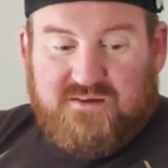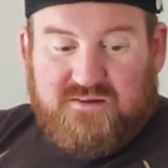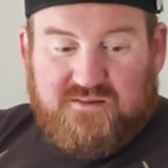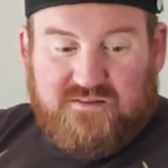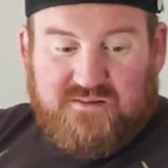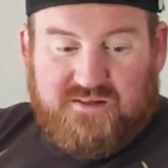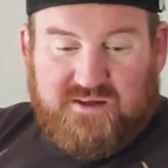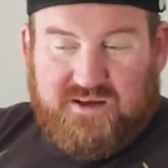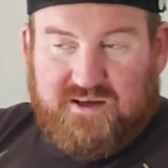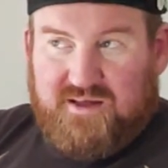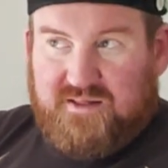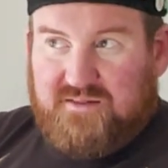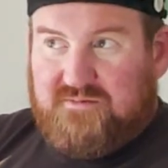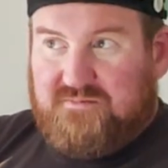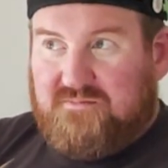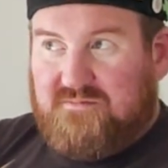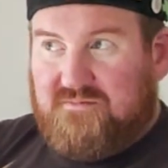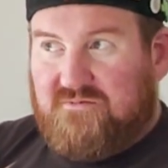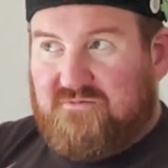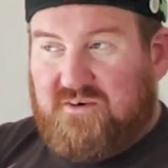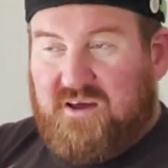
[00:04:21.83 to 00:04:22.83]
Like a
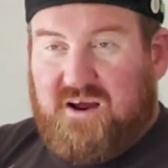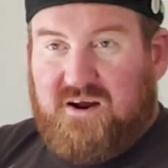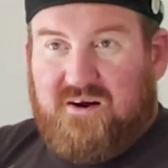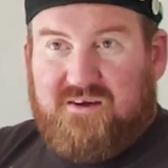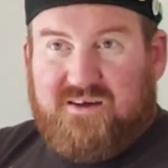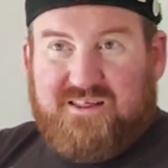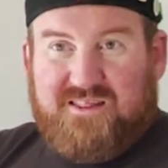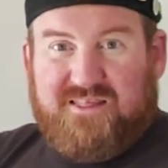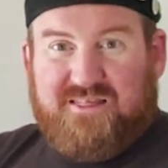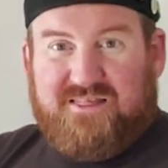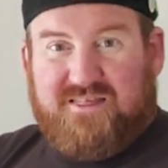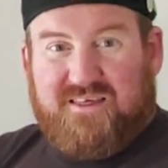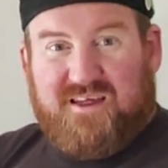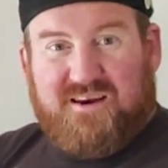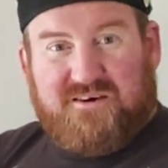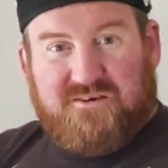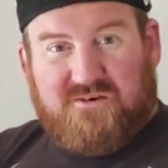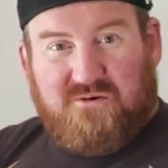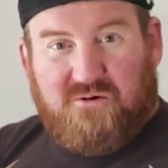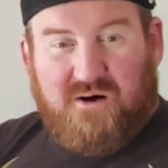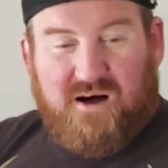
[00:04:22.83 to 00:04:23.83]
very
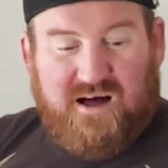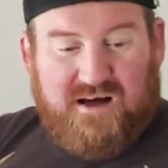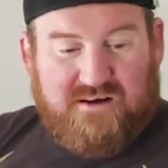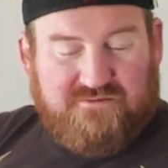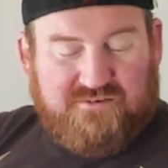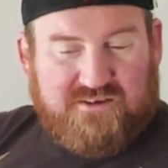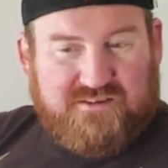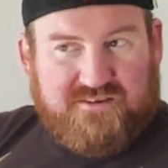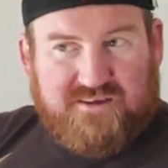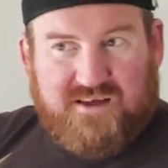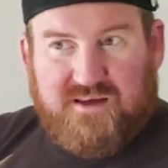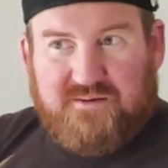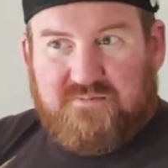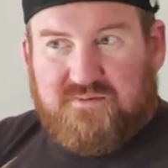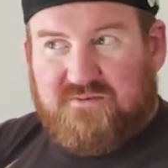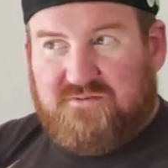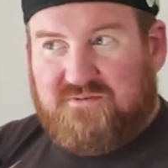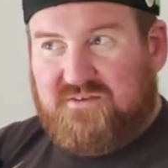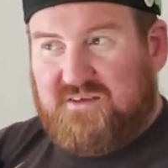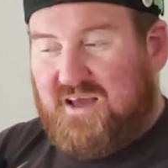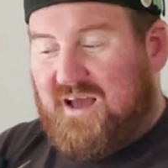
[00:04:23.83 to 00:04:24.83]
thin guava type
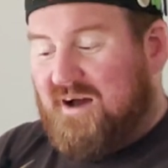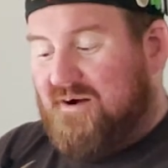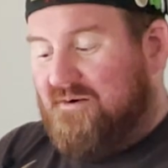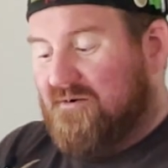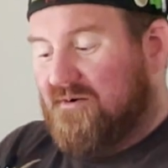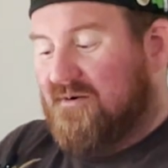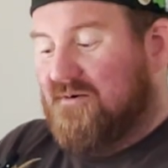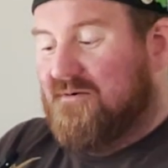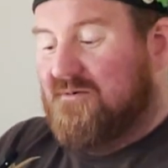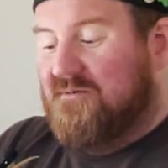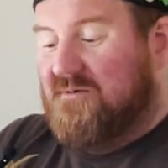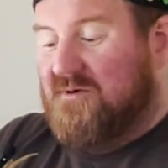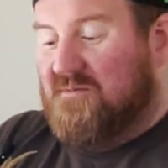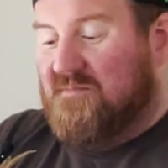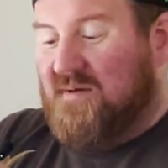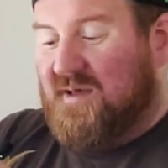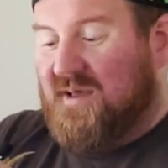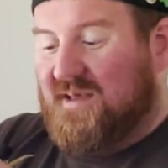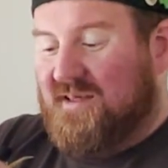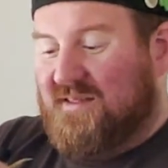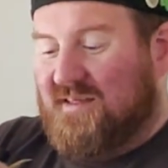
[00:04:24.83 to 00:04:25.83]
of sour would
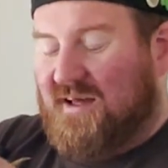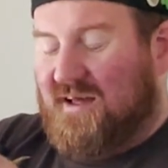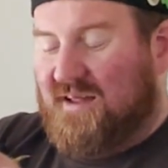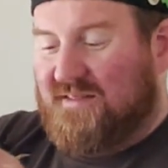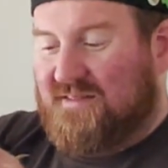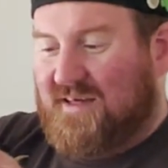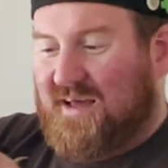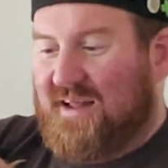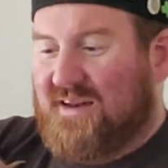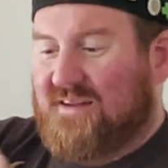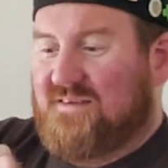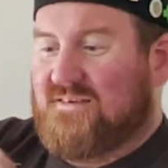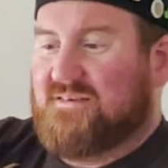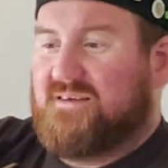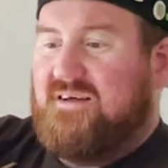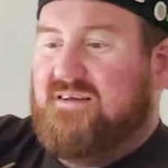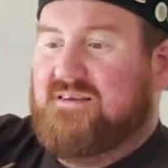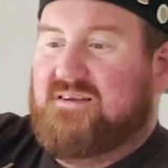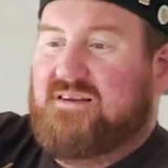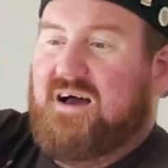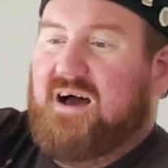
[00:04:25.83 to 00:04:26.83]
be. That is
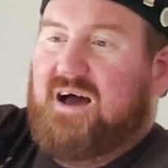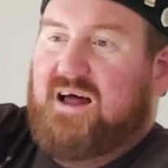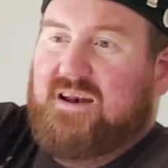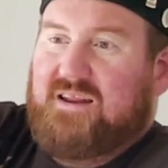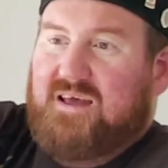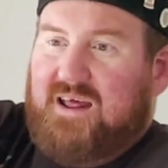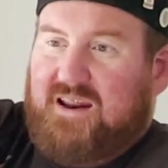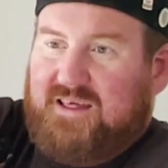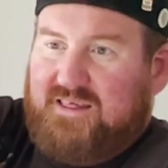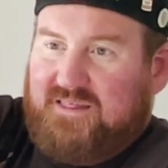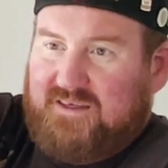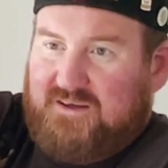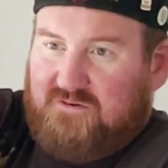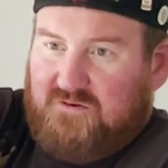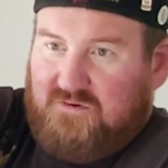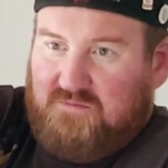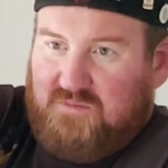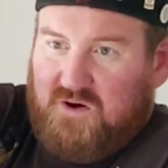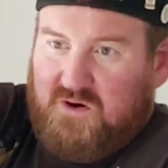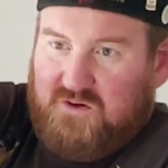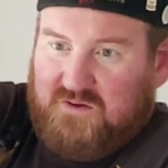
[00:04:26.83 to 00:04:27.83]
not anything
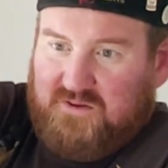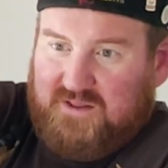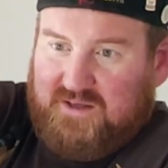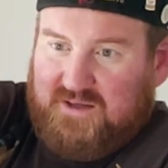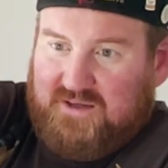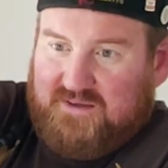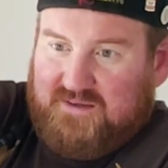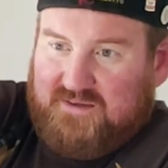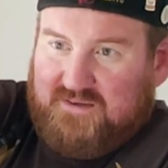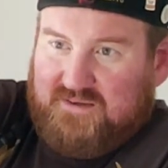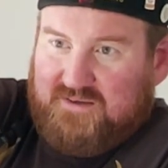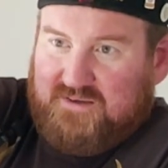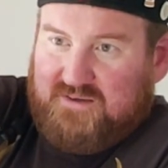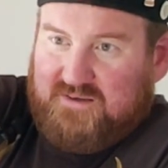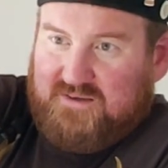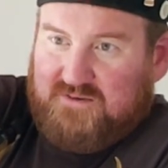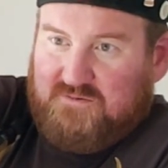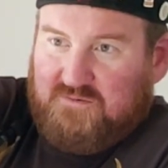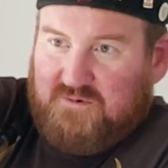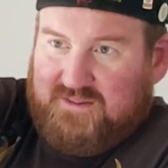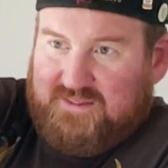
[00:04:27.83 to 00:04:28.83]
remotely
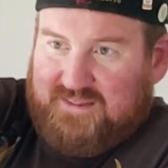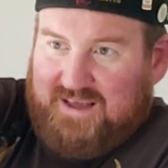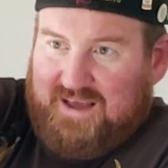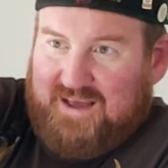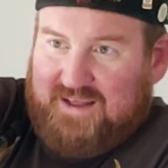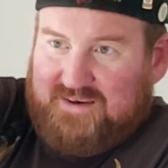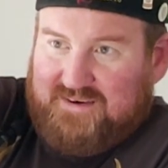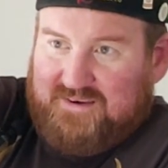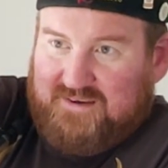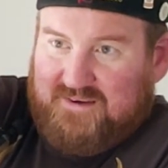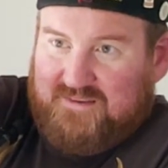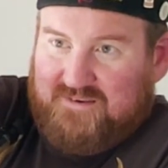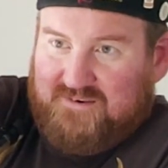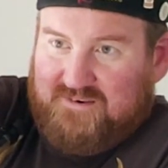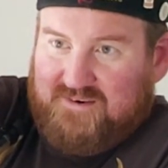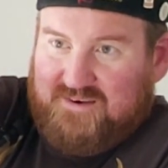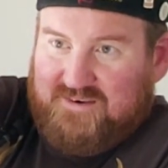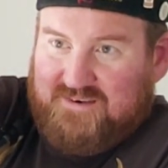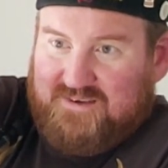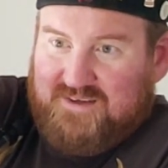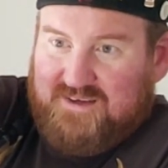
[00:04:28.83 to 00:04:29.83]
what that color
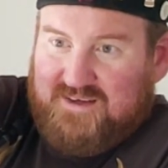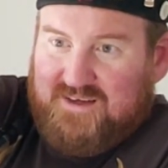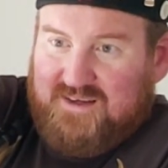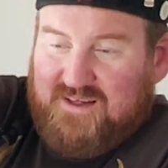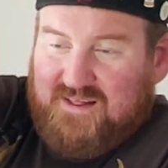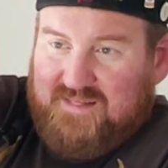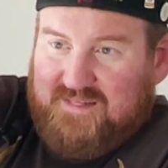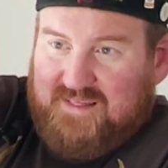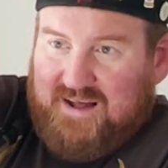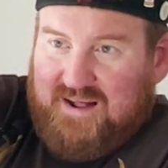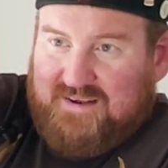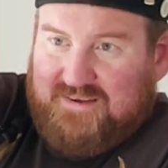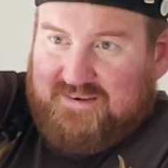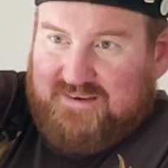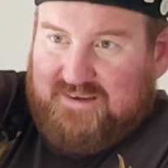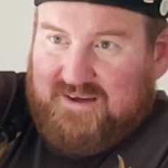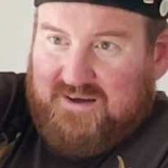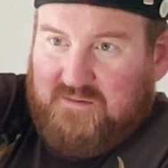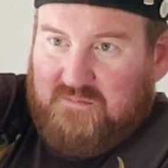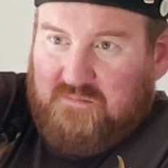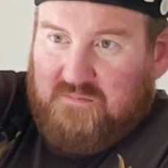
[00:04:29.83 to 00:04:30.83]
is. That's
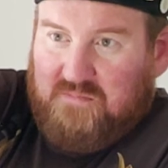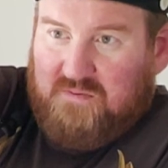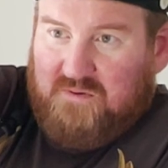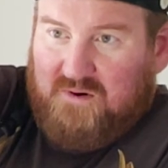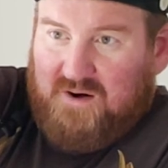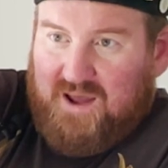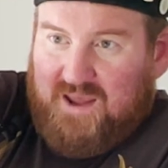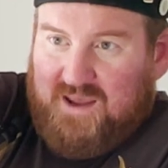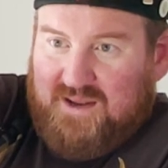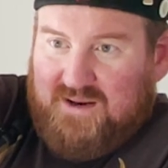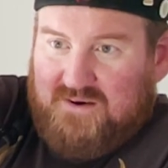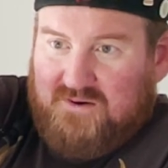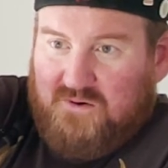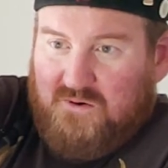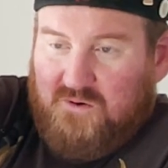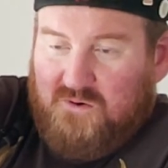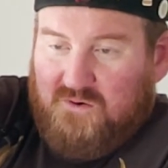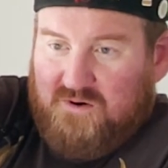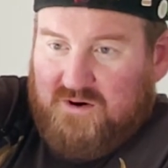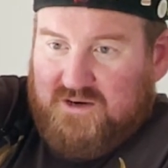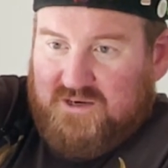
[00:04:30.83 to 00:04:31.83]
a bright
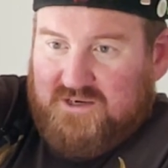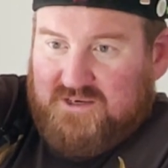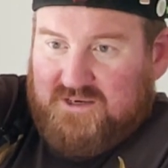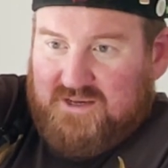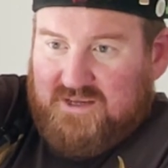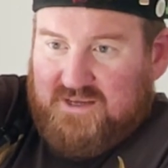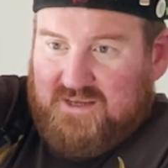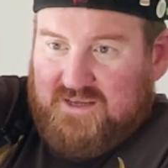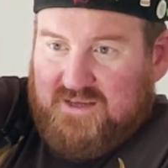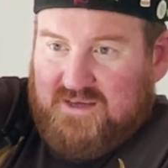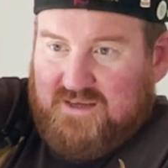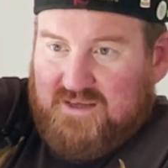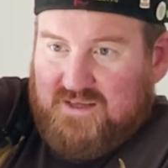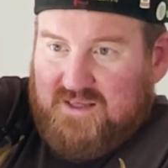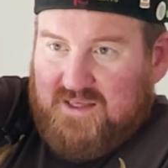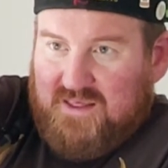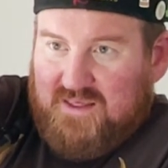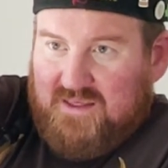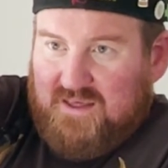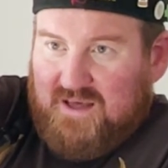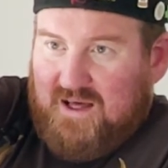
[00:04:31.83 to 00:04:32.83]
orangey
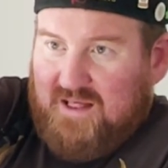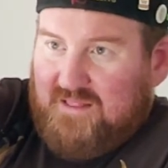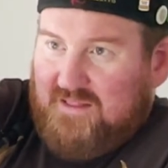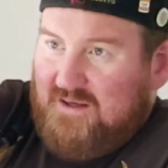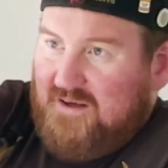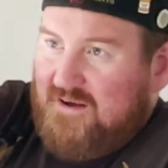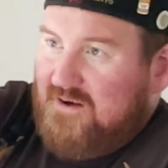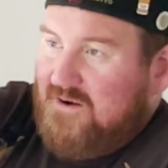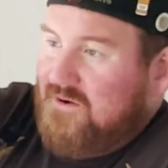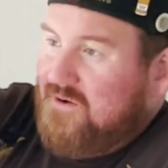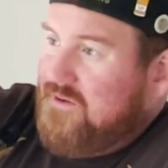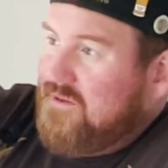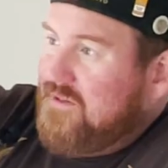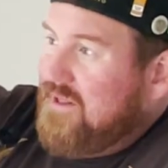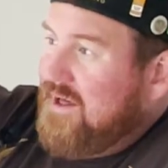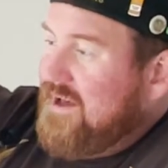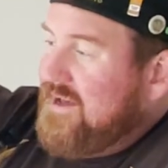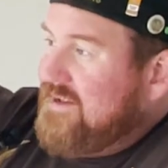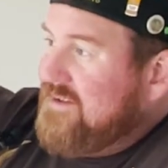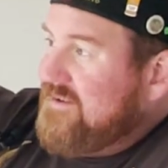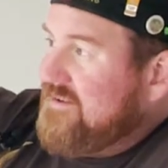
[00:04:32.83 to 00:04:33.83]
yellow,
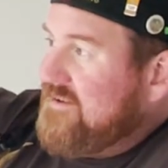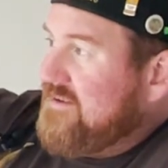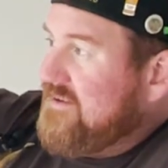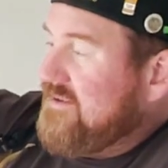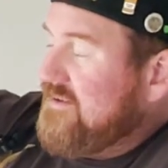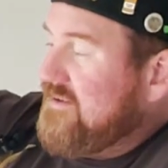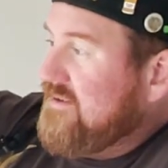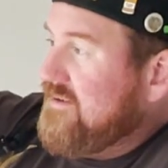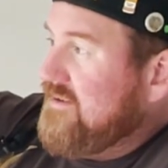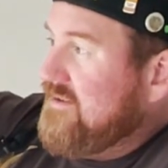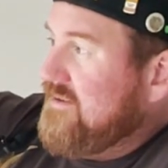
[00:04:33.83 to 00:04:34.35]
lights.